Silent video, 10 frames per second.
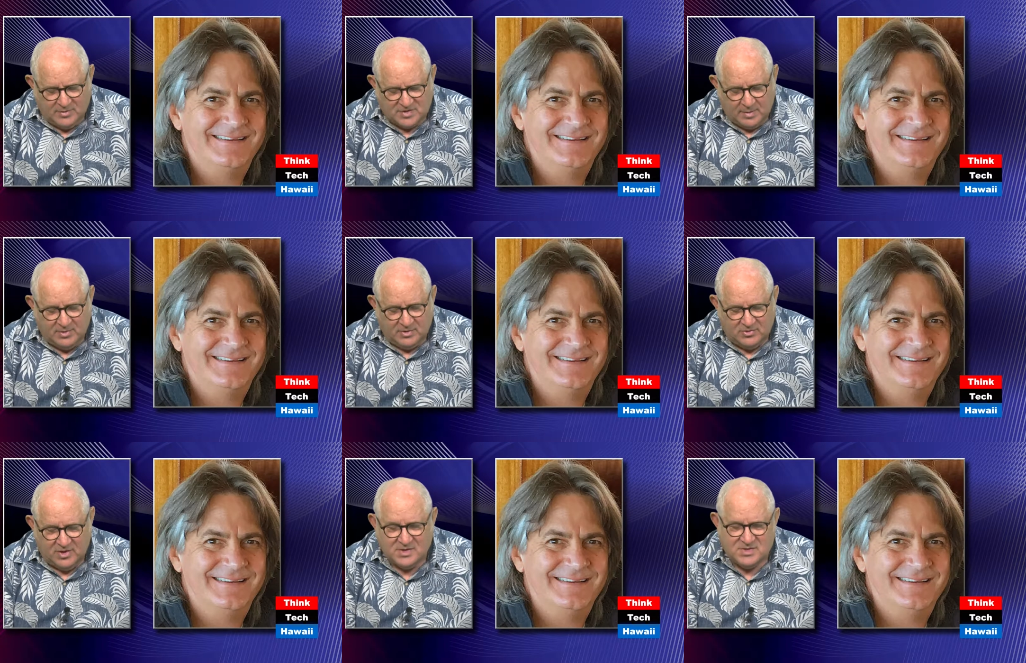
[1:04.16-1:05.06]
Speaker 1: some of the
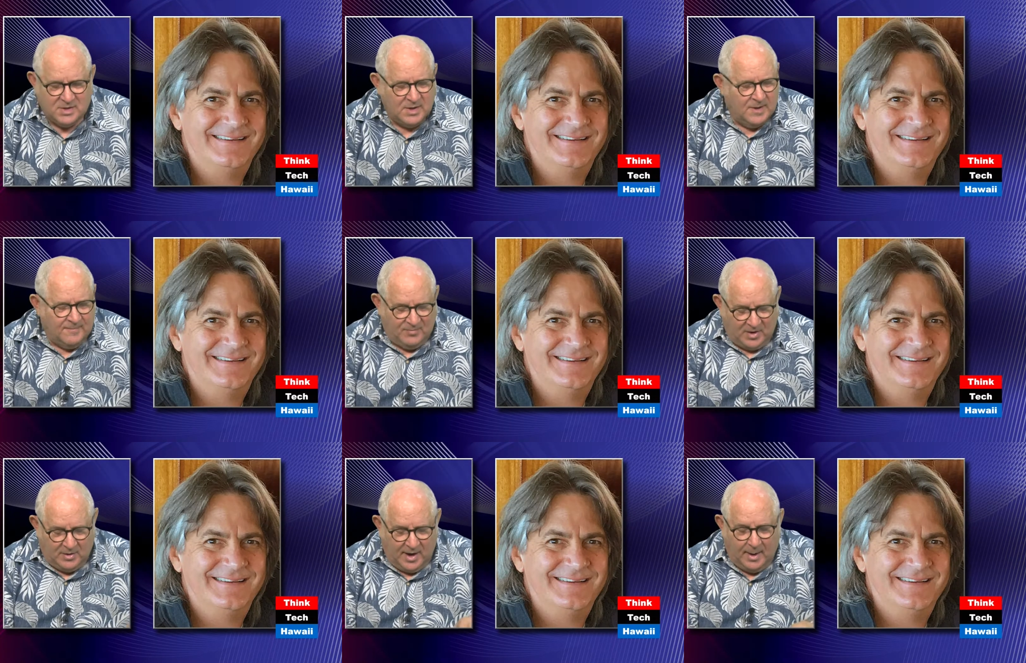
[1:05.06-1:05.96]
things
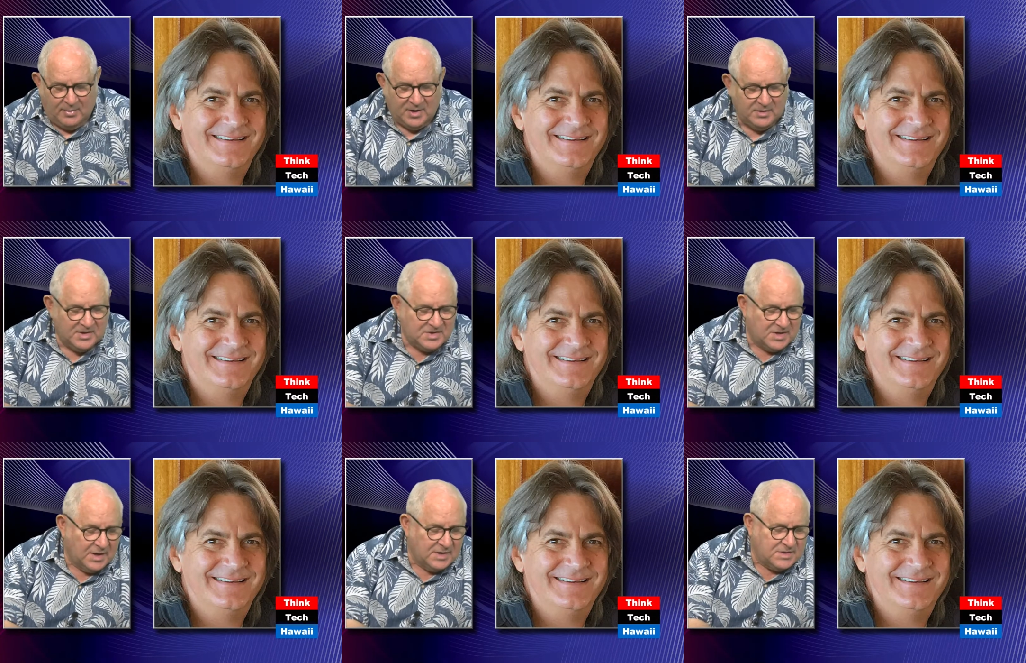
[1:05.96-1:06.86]
that are happening these
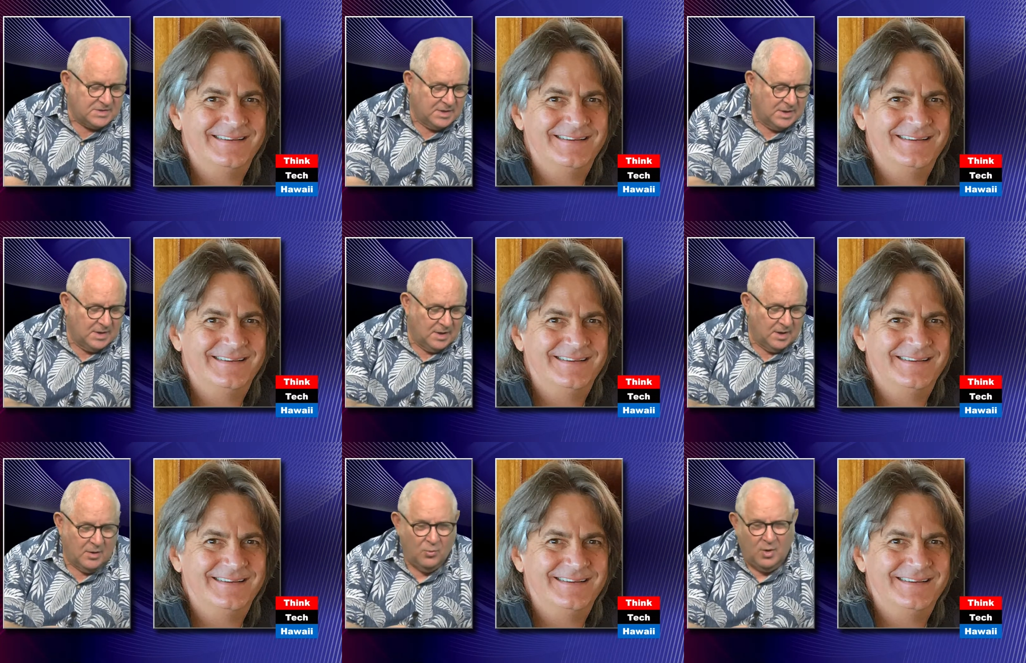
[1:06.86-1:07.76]
days.
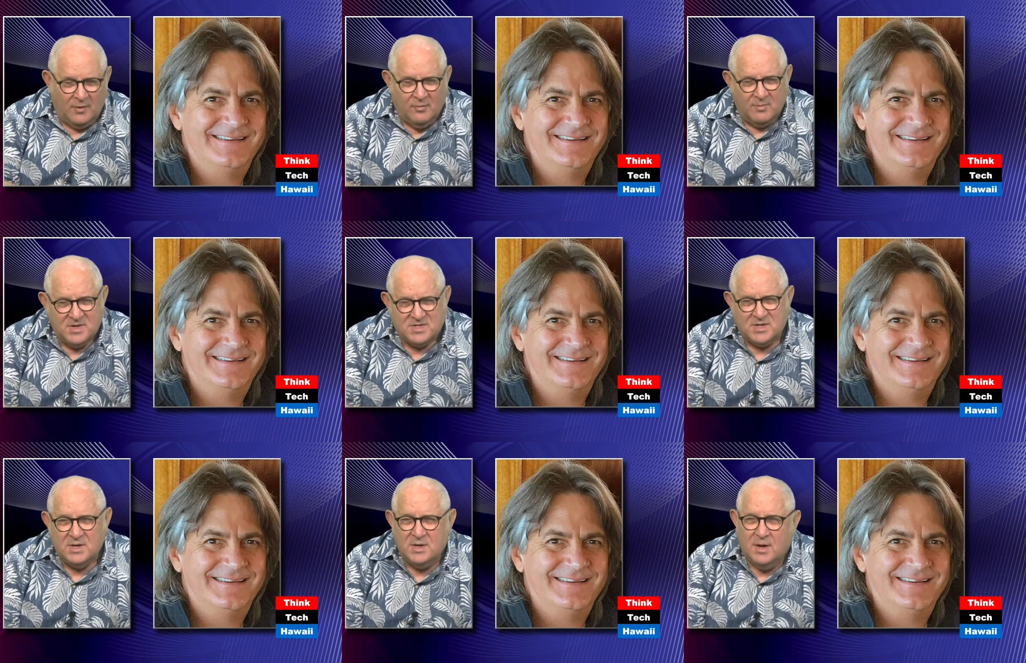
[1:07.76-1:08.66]
Uh, one of them is
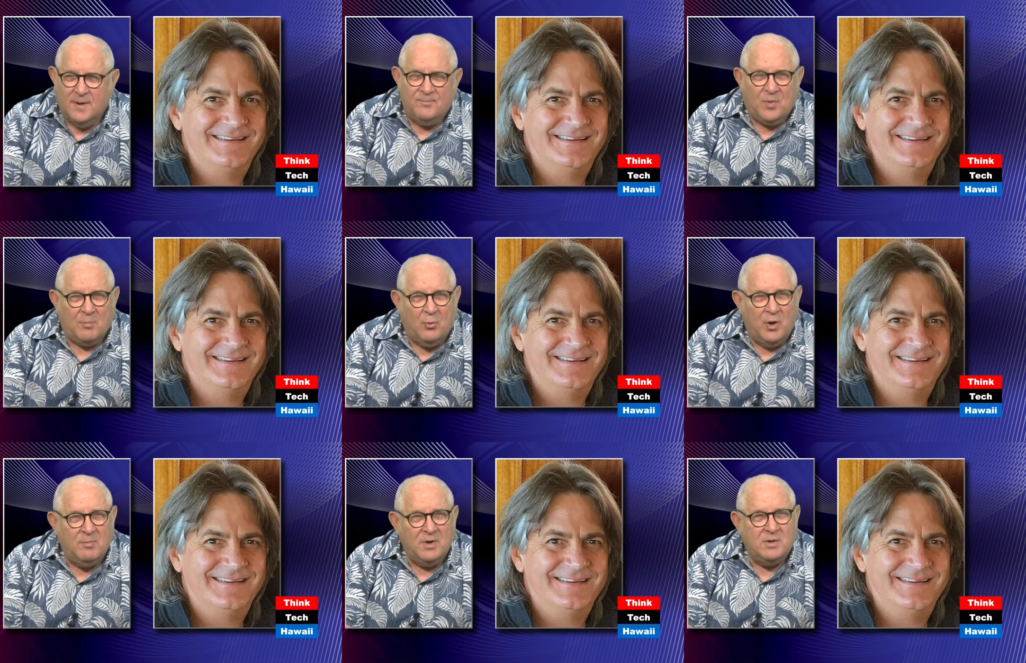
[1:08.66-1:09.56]
the uh,
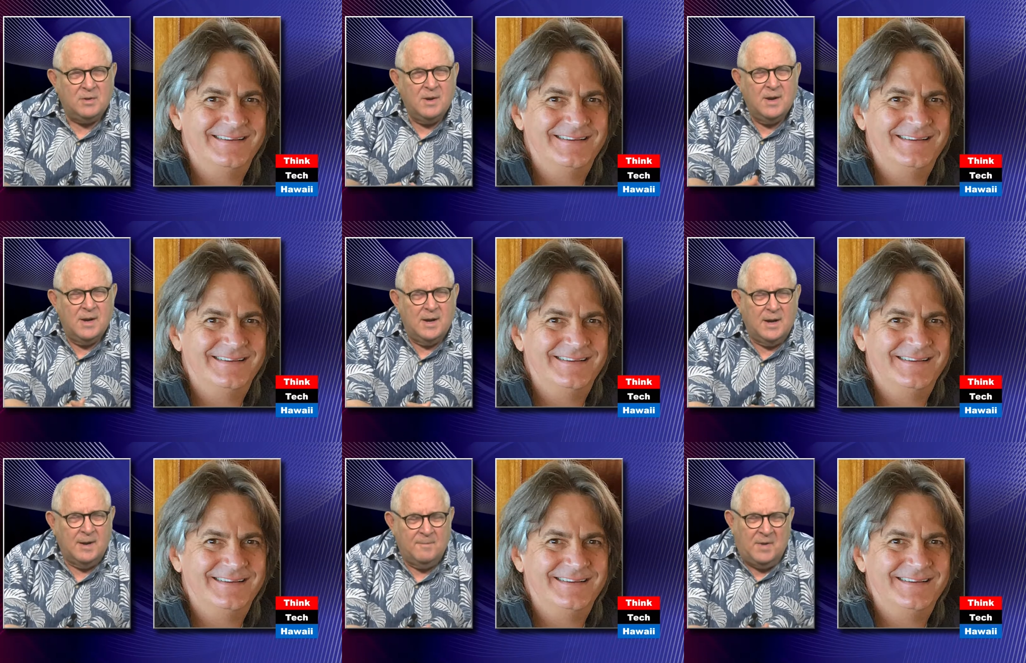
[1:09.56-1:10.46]
appointment,
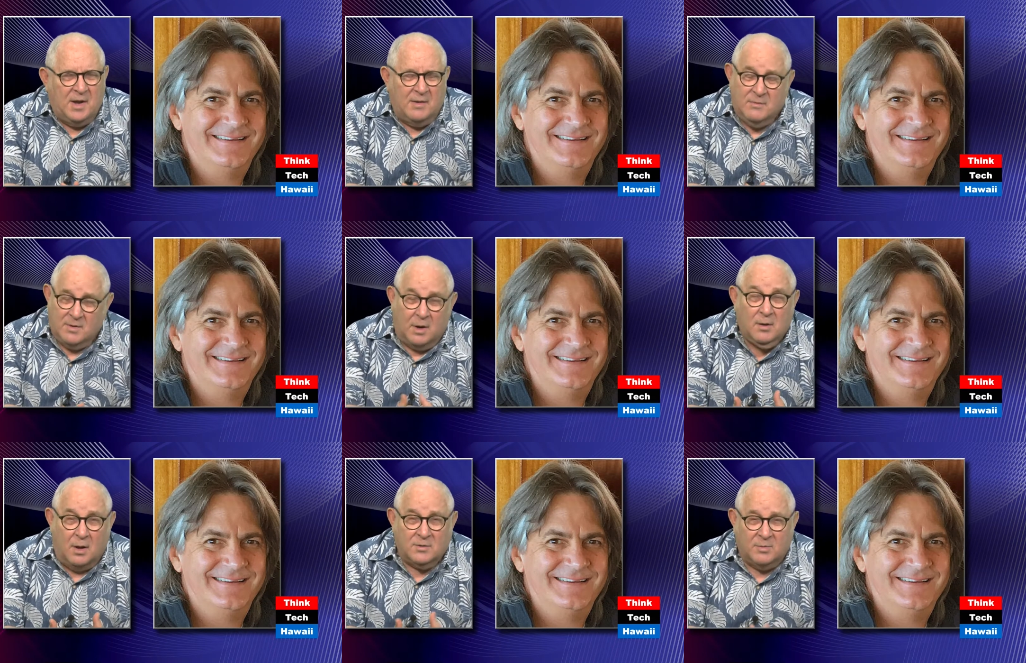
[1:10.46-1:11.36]
um, and uh,
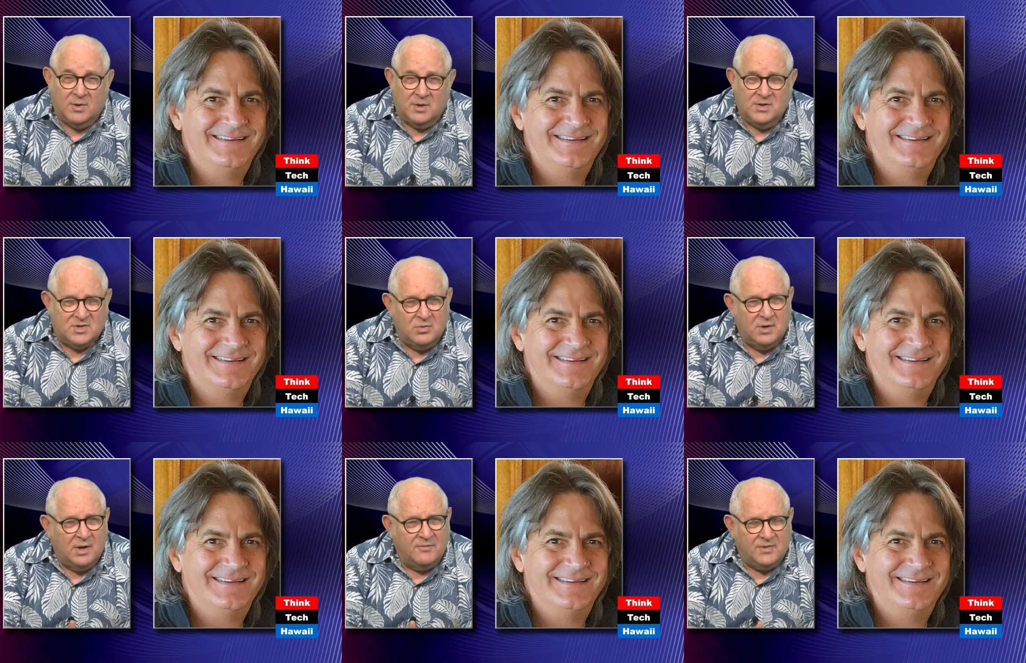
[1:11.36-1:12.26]
ultimately, soon
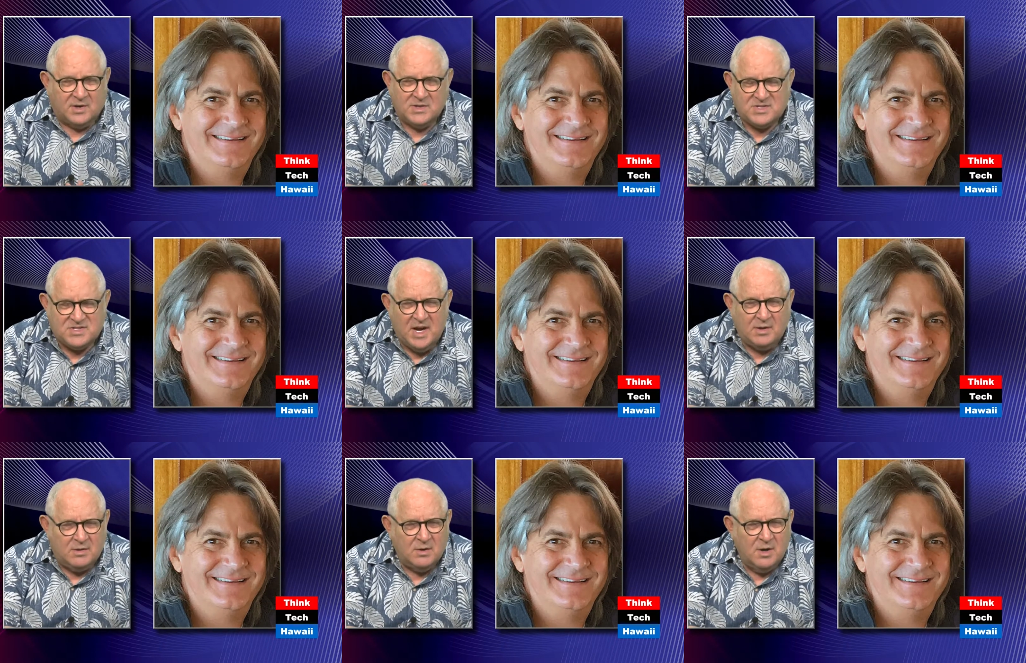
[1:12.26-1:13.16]
enough, the
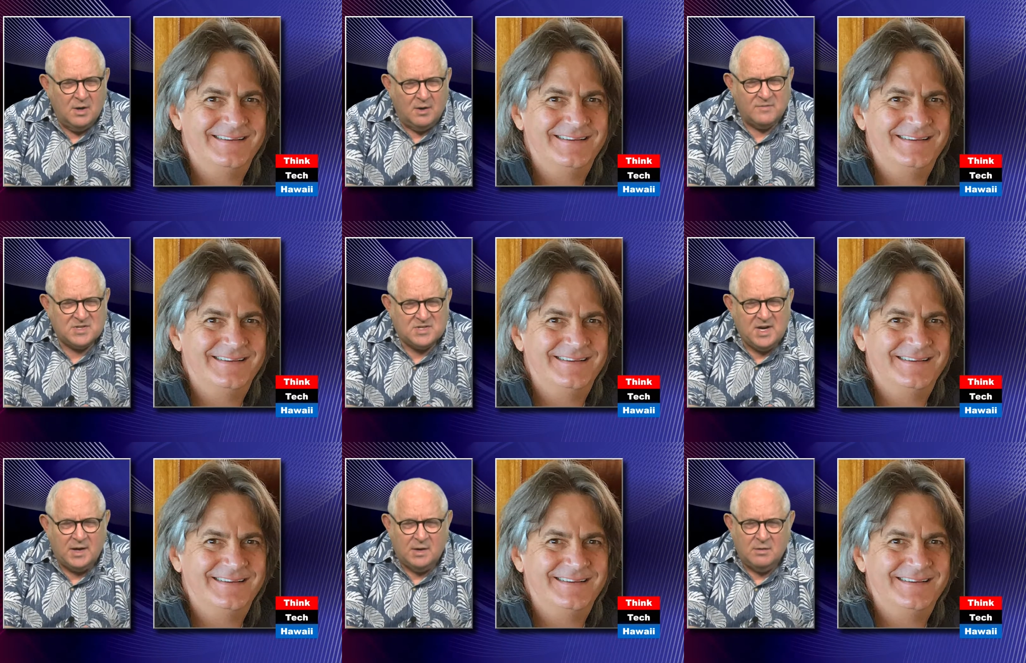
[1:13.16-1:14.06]
consent of the
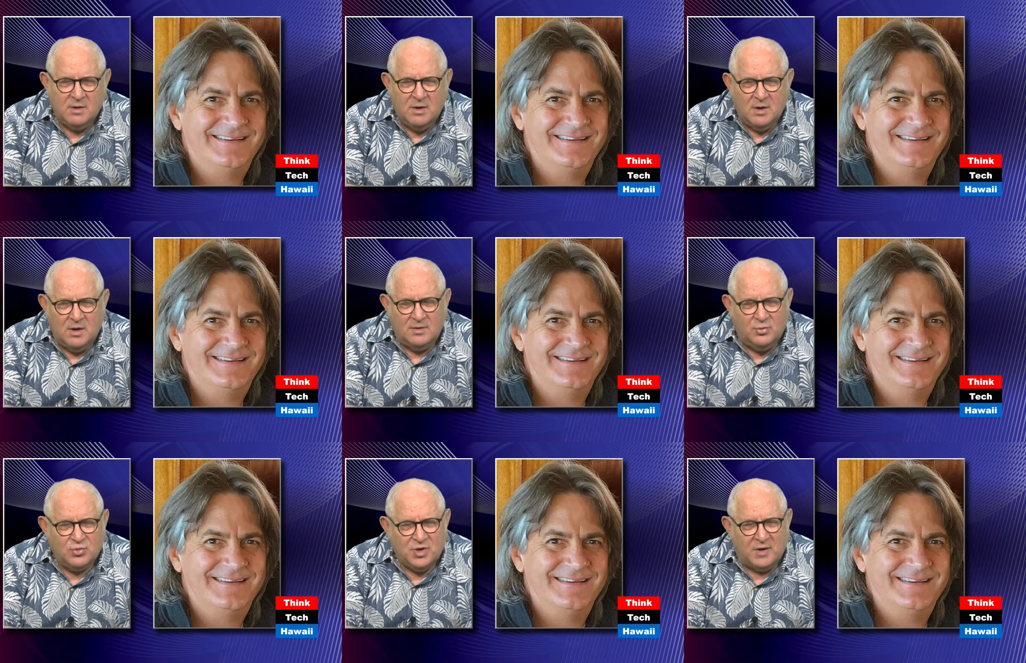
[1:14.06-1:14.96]
Senate uh,
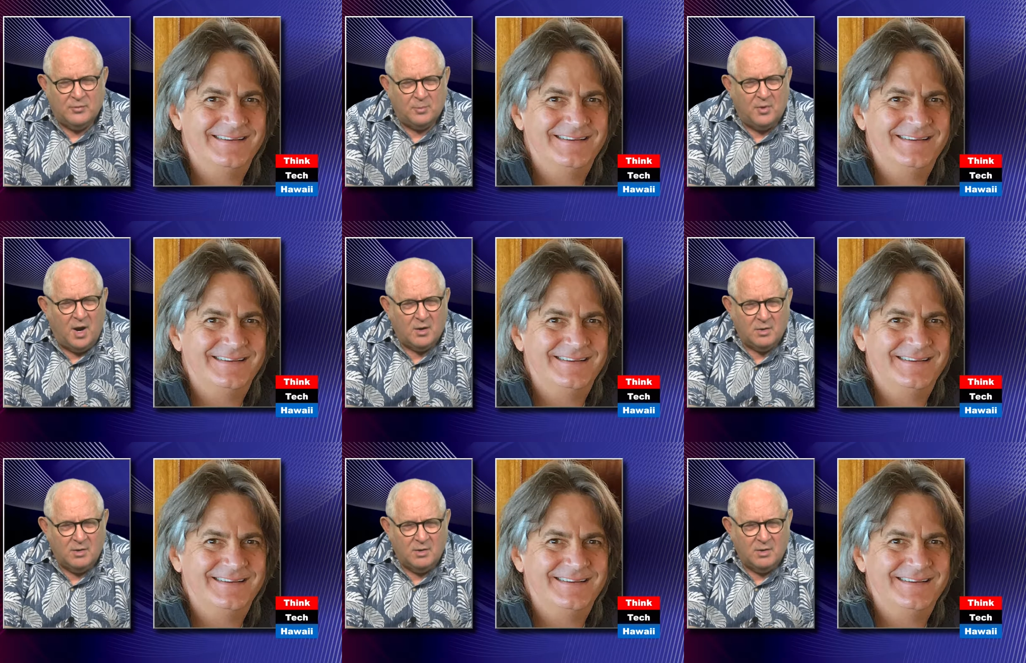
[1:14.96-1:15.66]
to Jennifer Potter